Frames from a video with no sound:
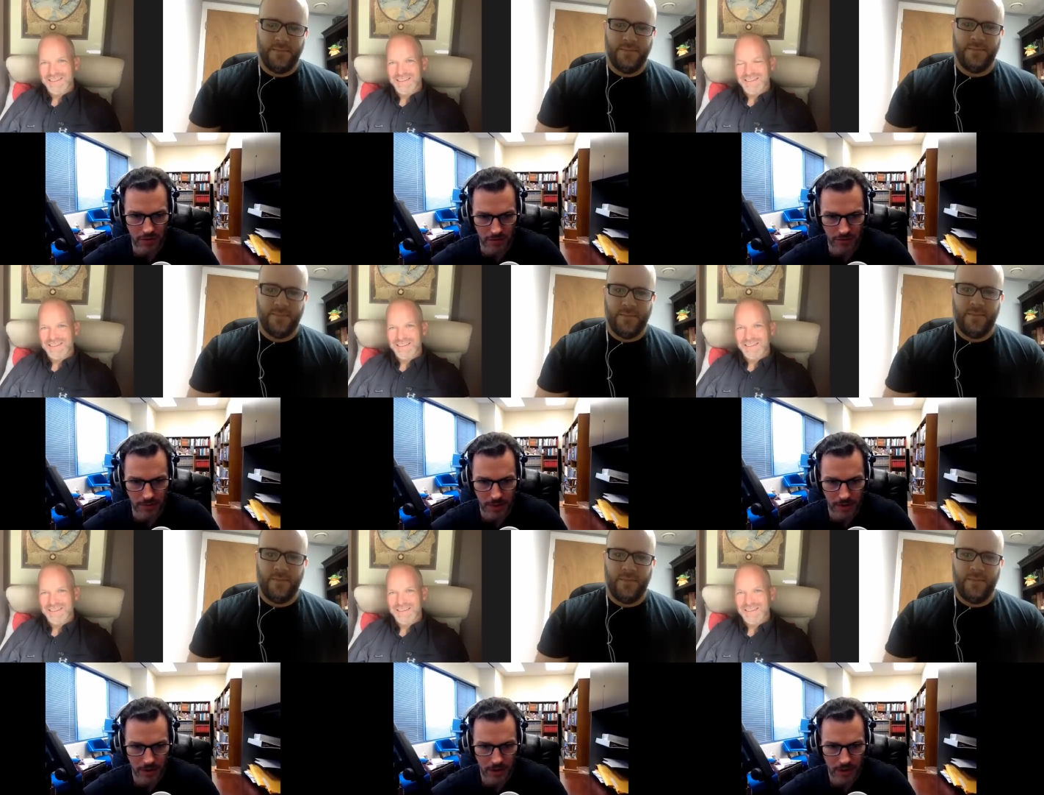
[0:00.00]
Speaker 1: to go to
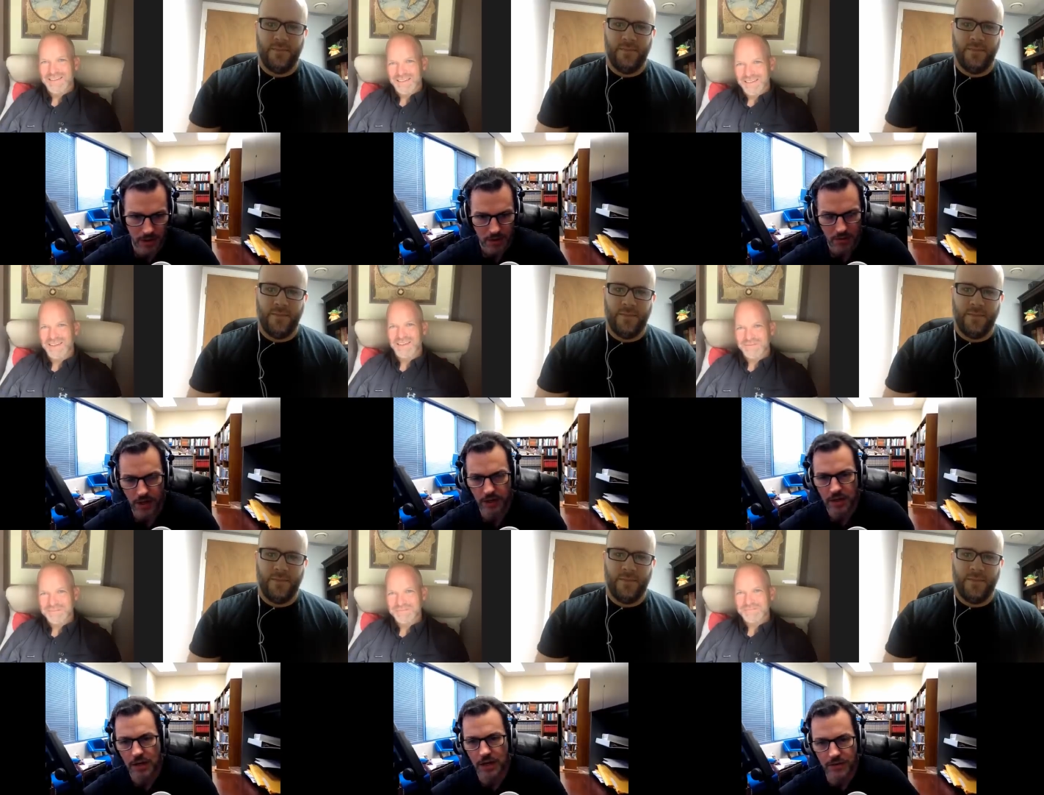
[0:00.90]
seminary, right? Yeah.
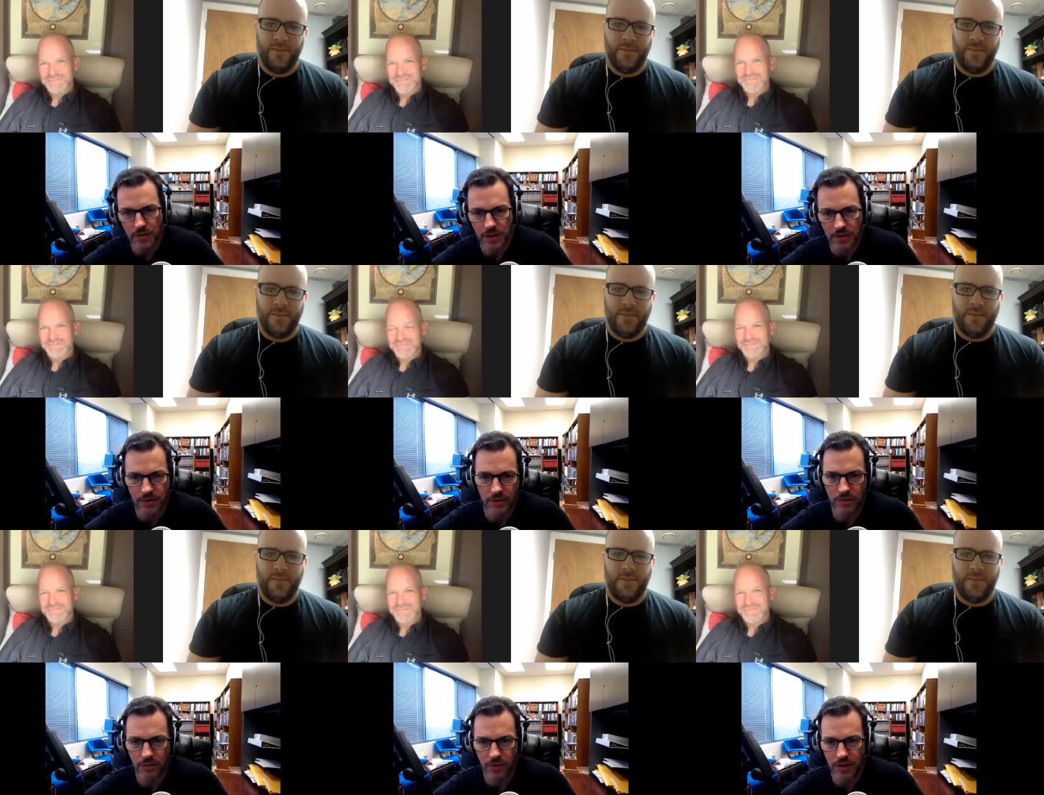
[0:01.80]
Not everyone gets to
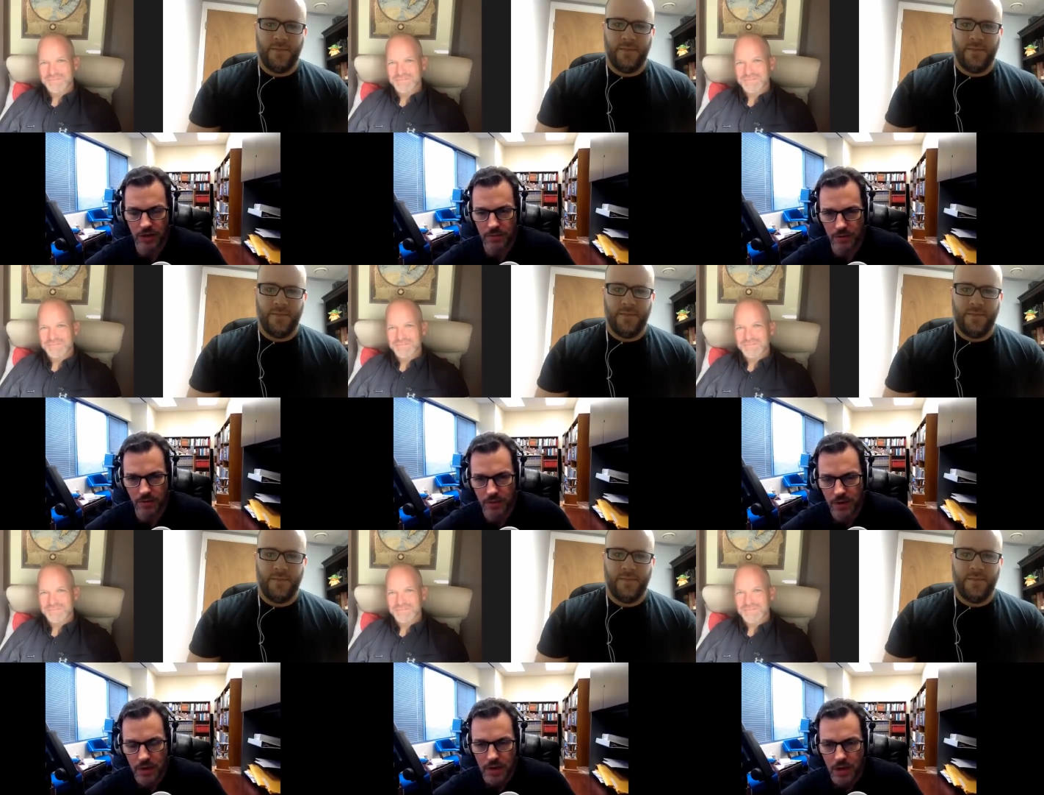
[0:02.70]
learn Greek and Hebrew.
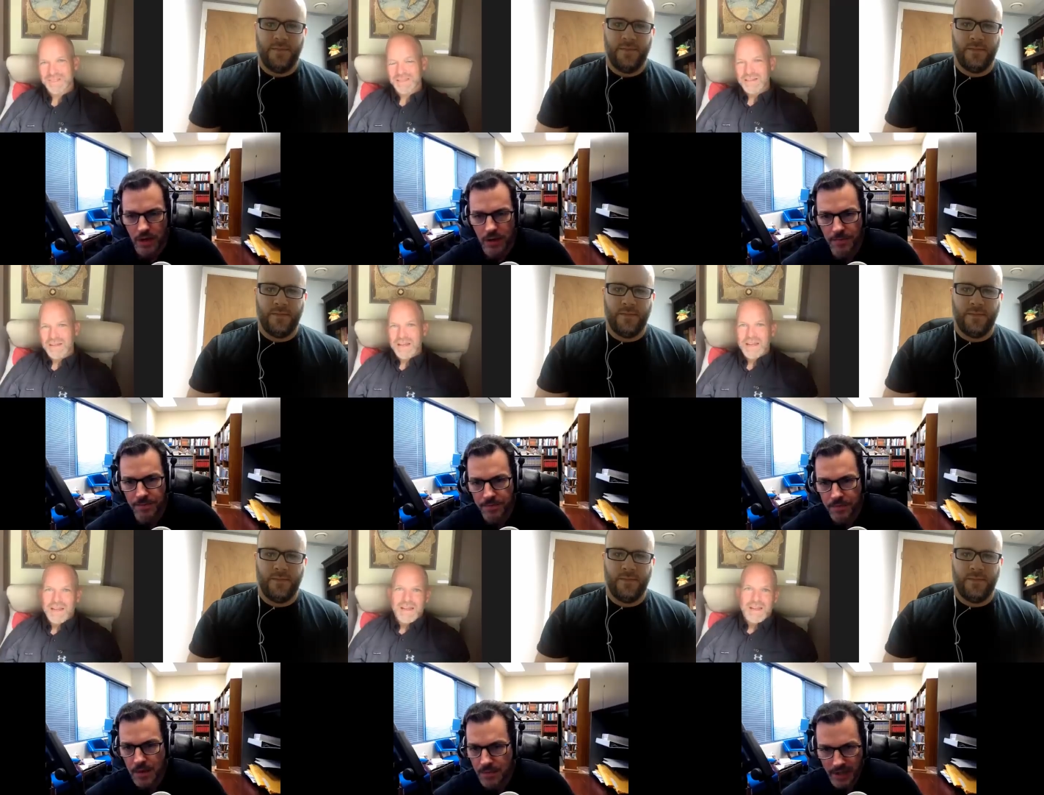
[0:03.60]
Um,
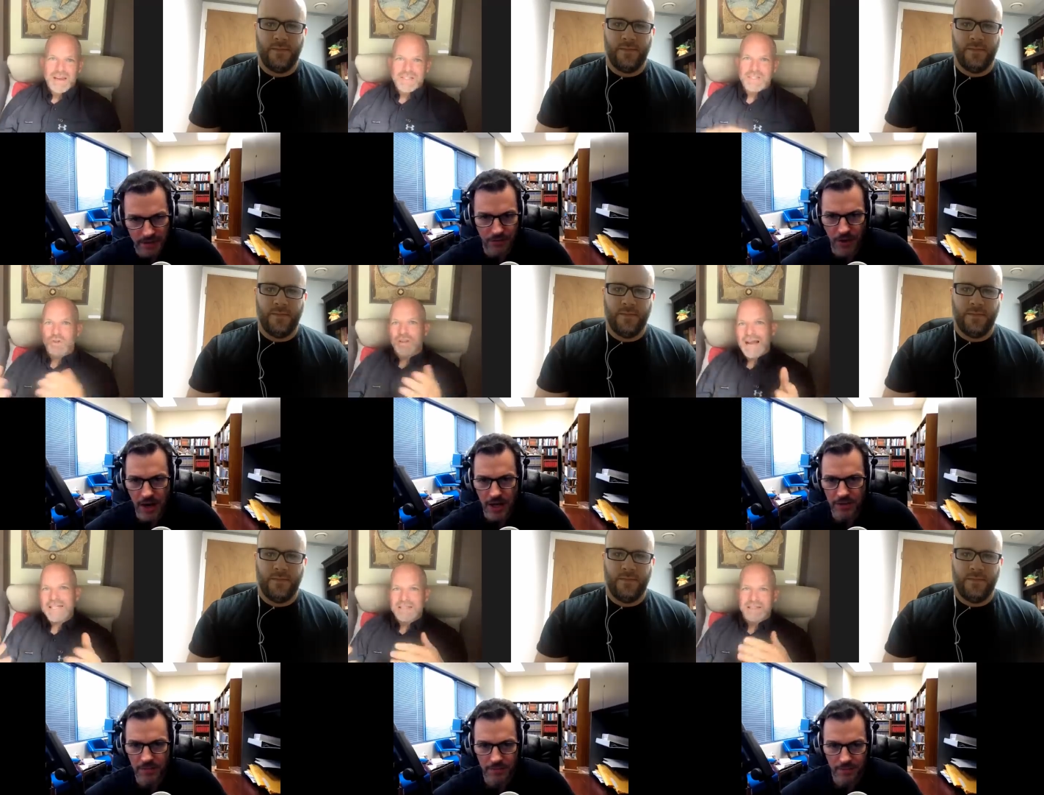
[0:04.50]
but that's and fine.
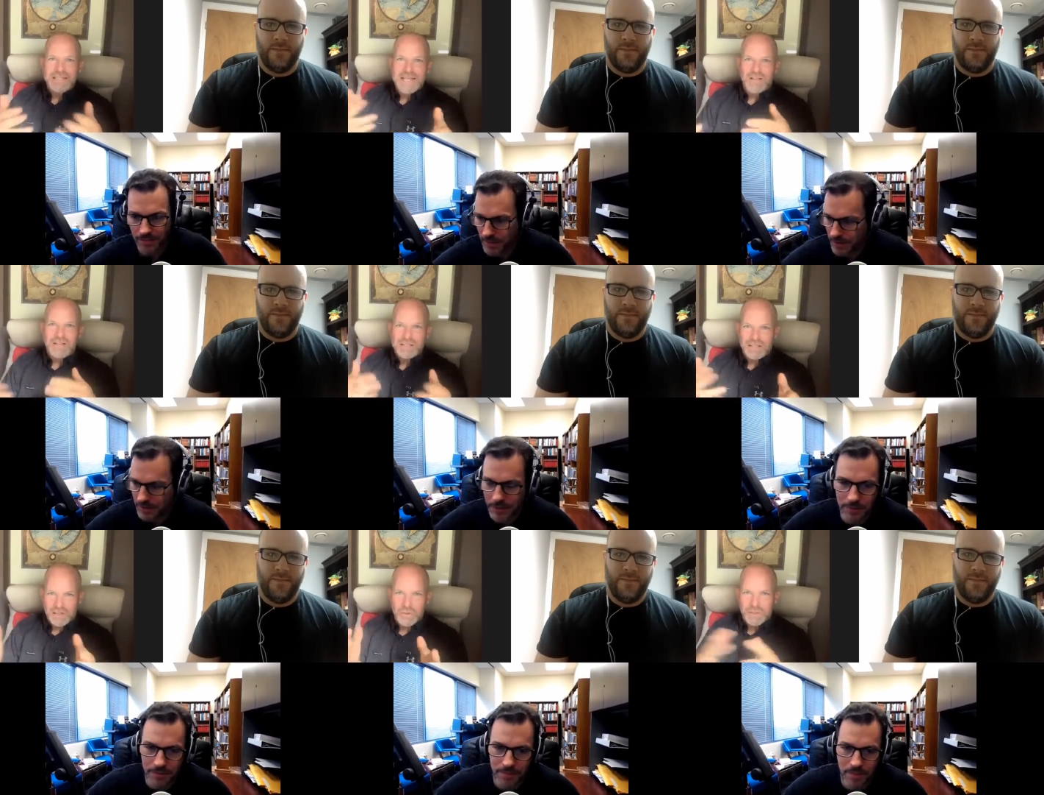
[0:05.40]
so.
Speaker 2: Lastly, tell
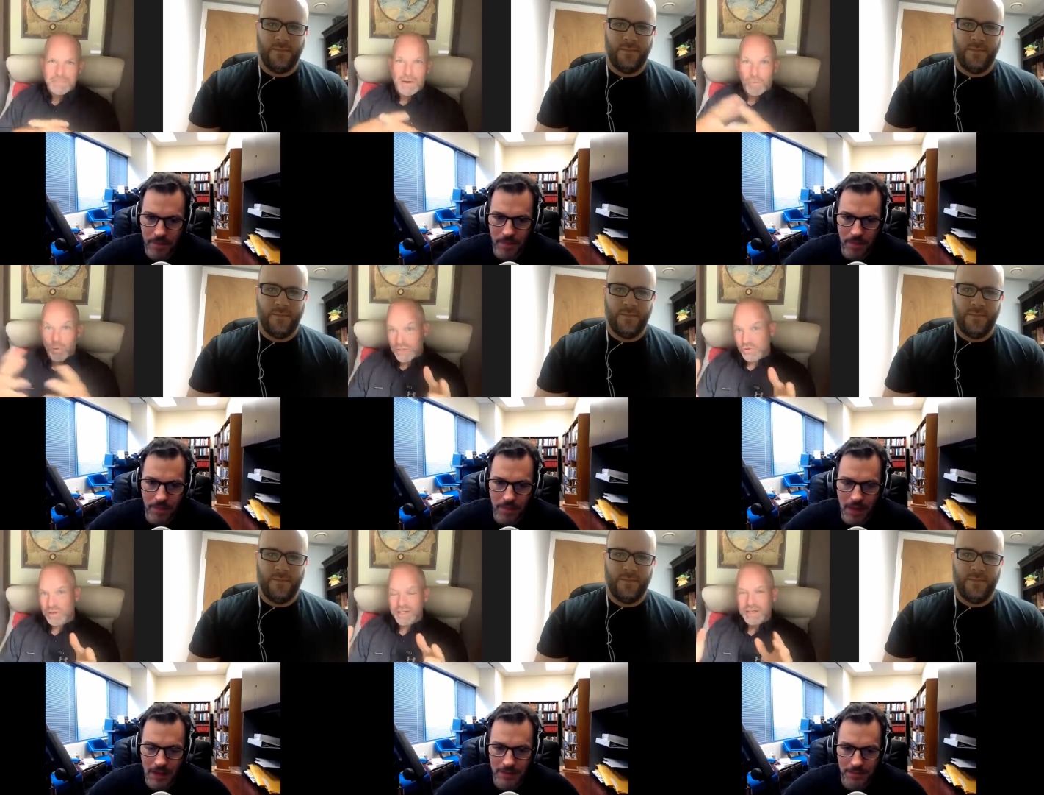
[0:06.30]
us a little bit about what
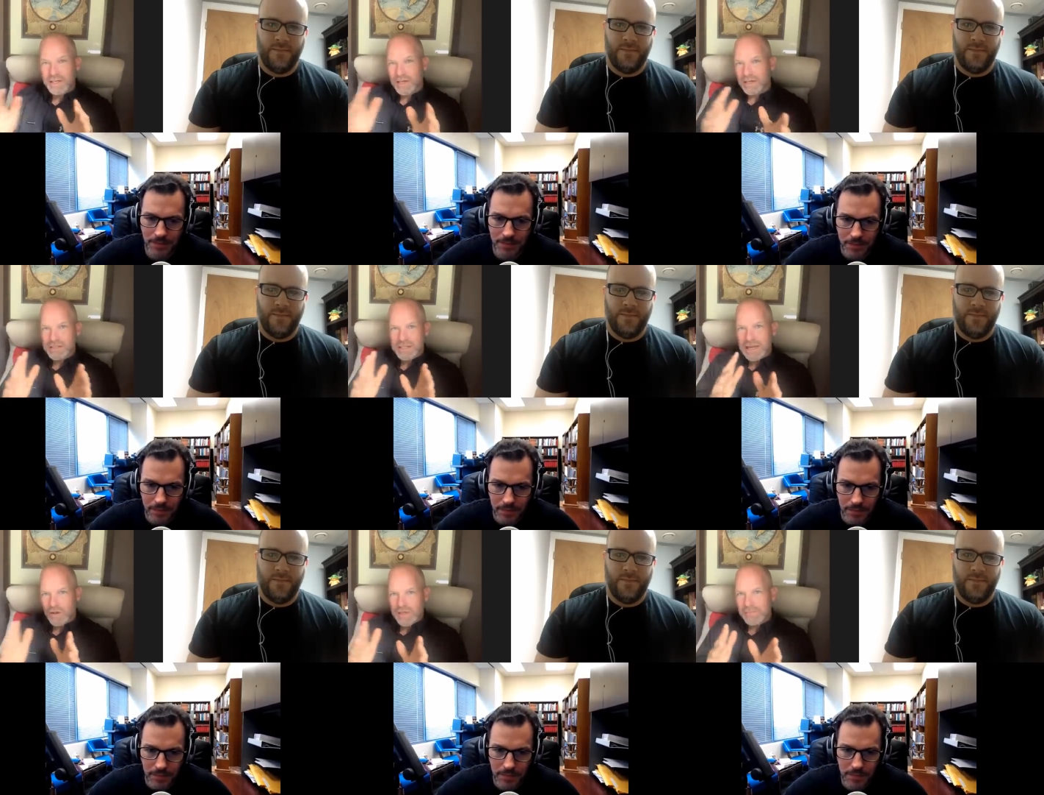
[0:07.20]
Trinity does
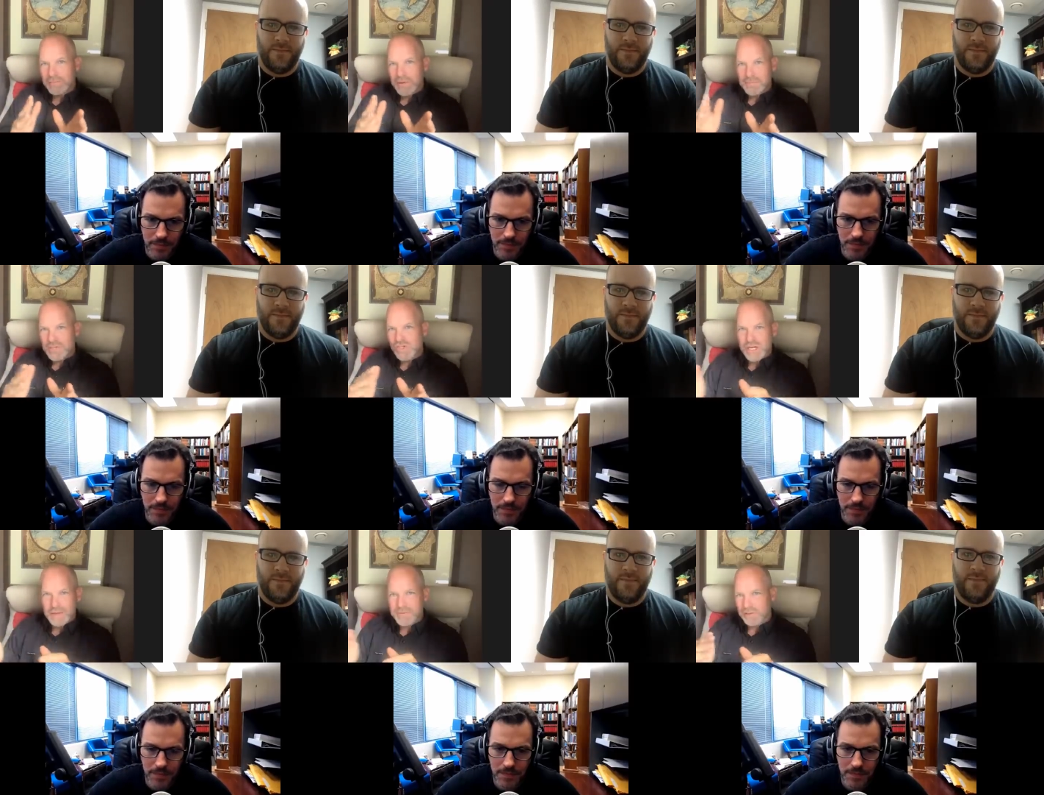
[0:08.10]
and how that might be
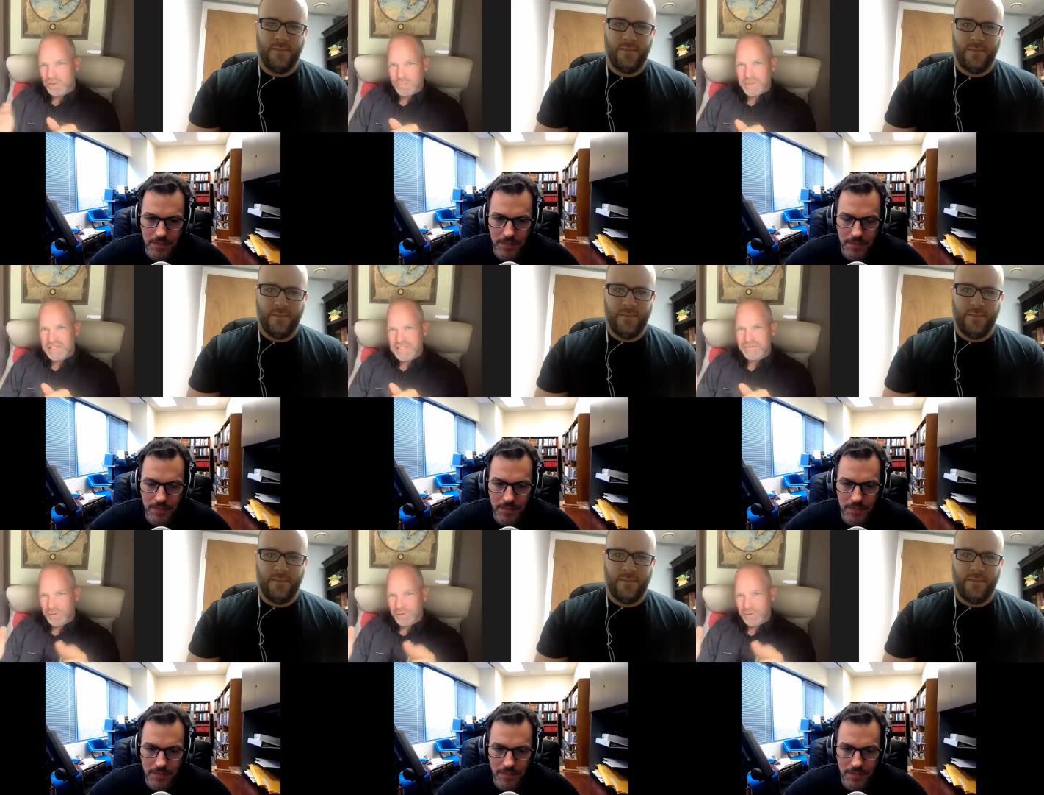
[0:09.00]
shaped a little bit